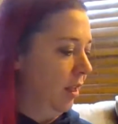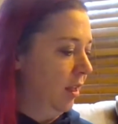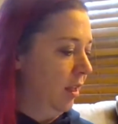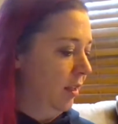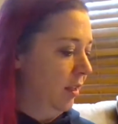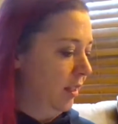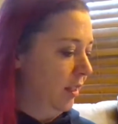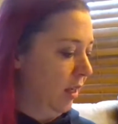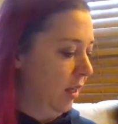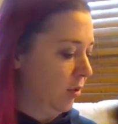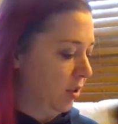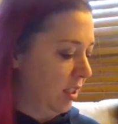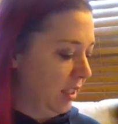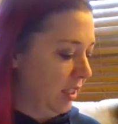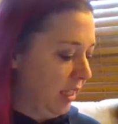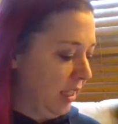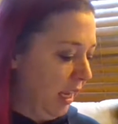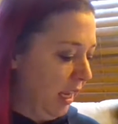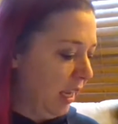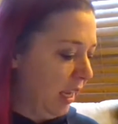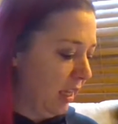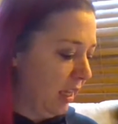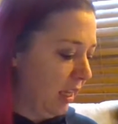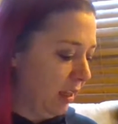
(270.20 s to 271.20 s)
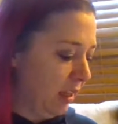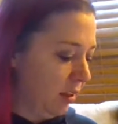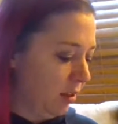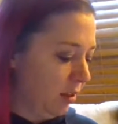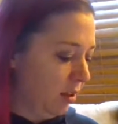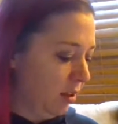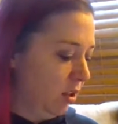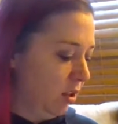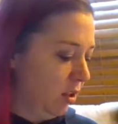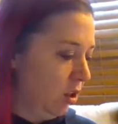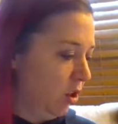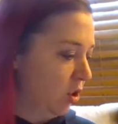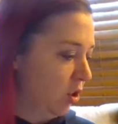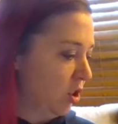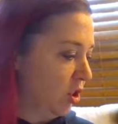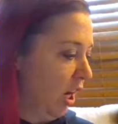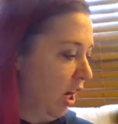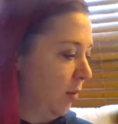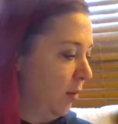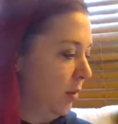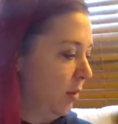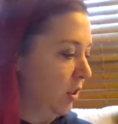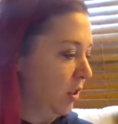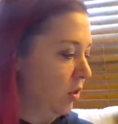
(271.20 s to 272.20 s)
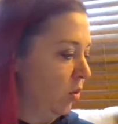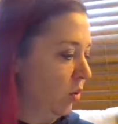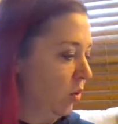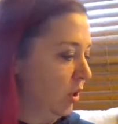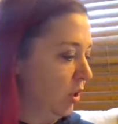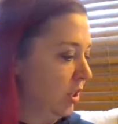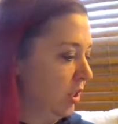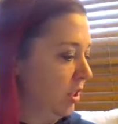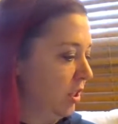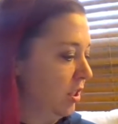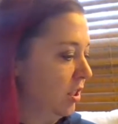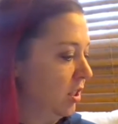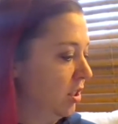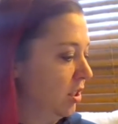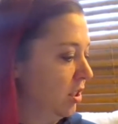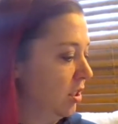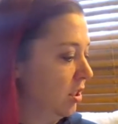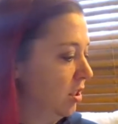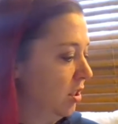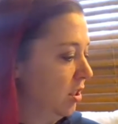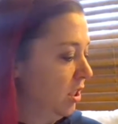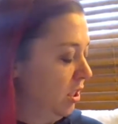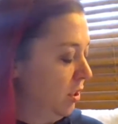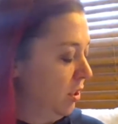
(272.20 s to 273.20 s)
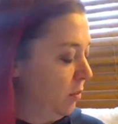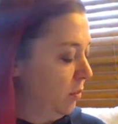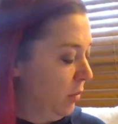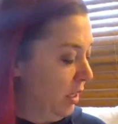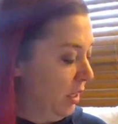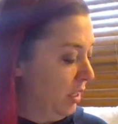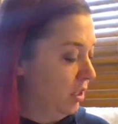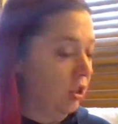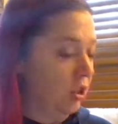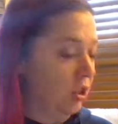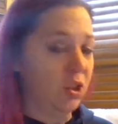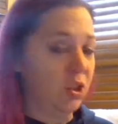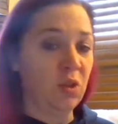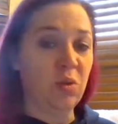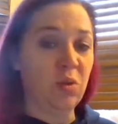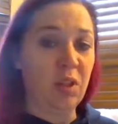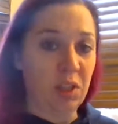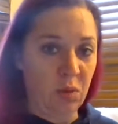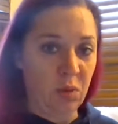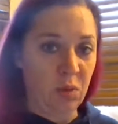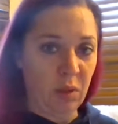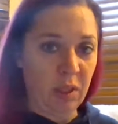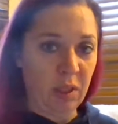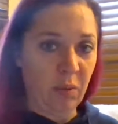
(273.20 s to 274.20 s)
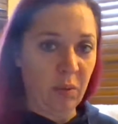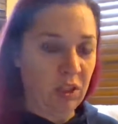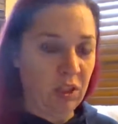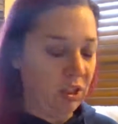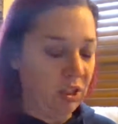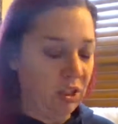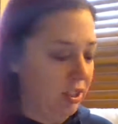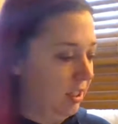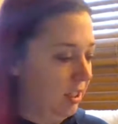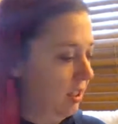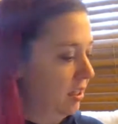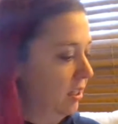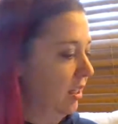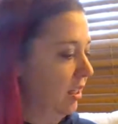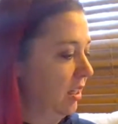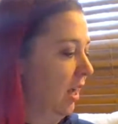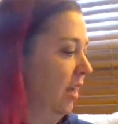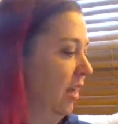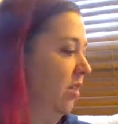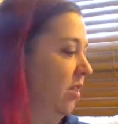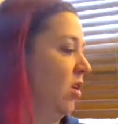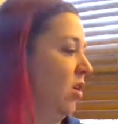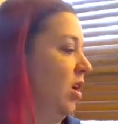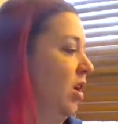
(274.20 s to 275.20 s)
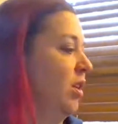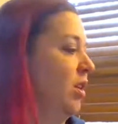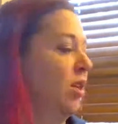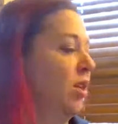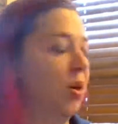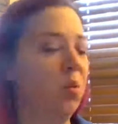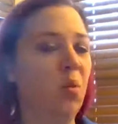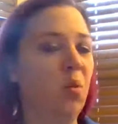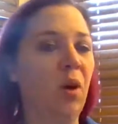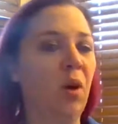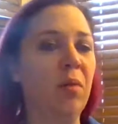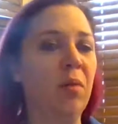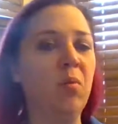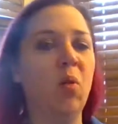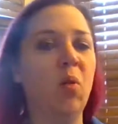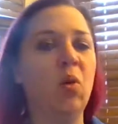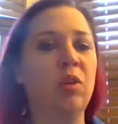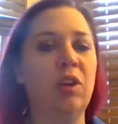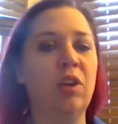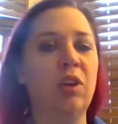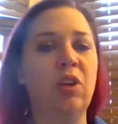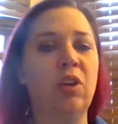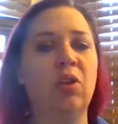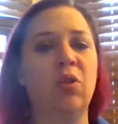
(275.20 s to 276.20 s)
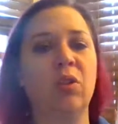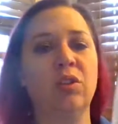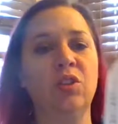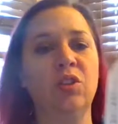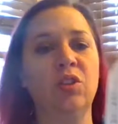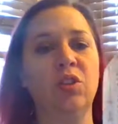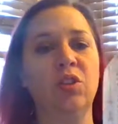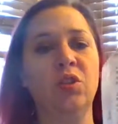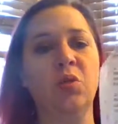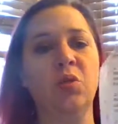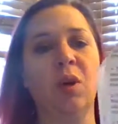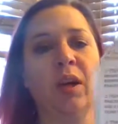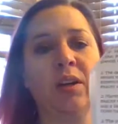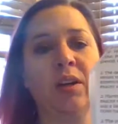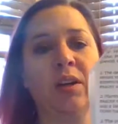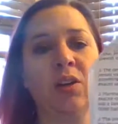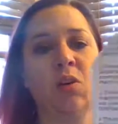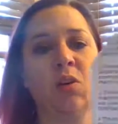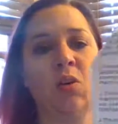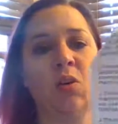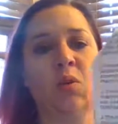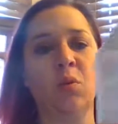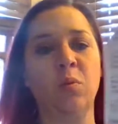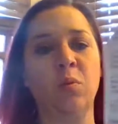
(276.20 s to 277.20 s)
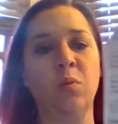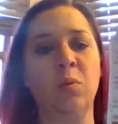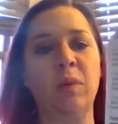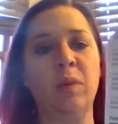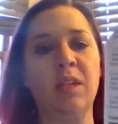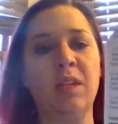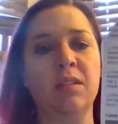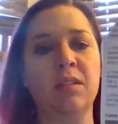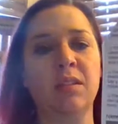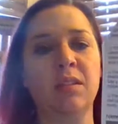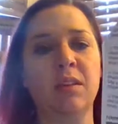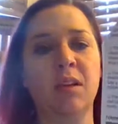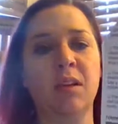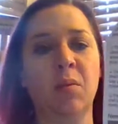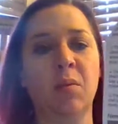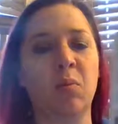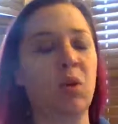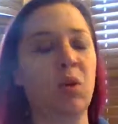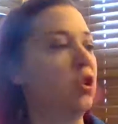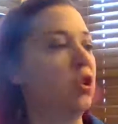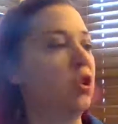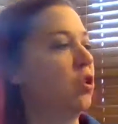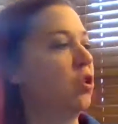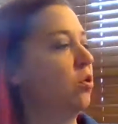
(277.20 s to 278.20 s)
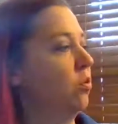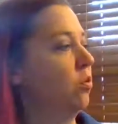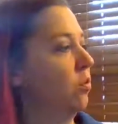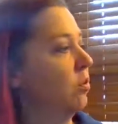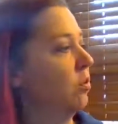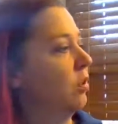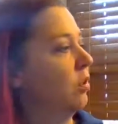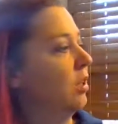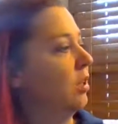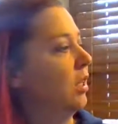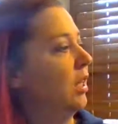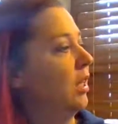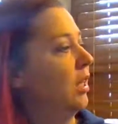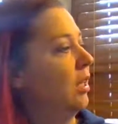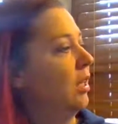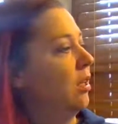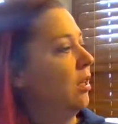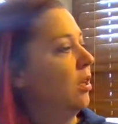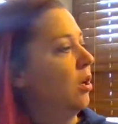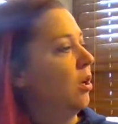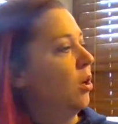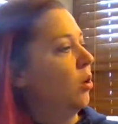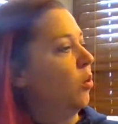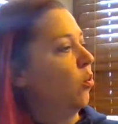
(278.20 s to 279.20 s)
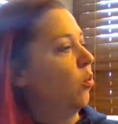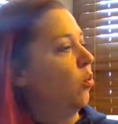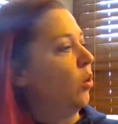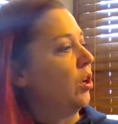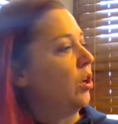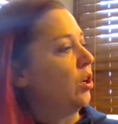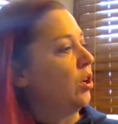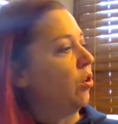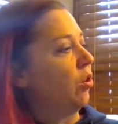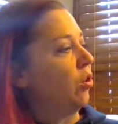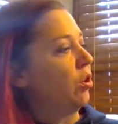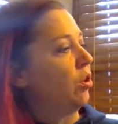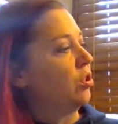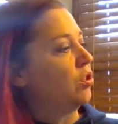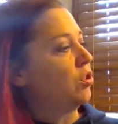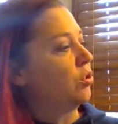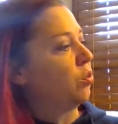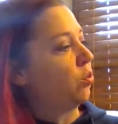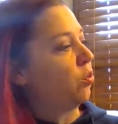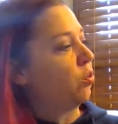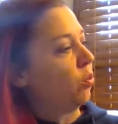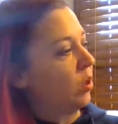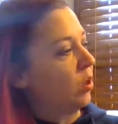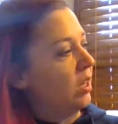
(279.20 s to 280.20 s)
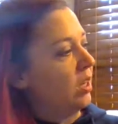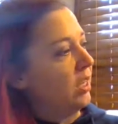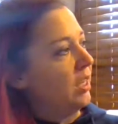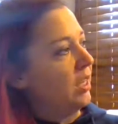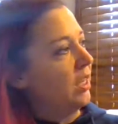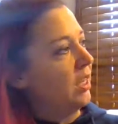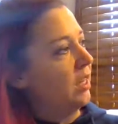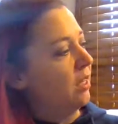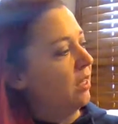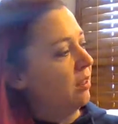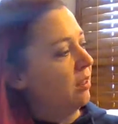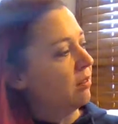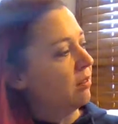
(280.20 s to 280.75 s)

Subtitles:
Now today, your job is going to be to do this one that we just did together, and then one more that you're going to do on your own, pizza number 2, where you're going to read,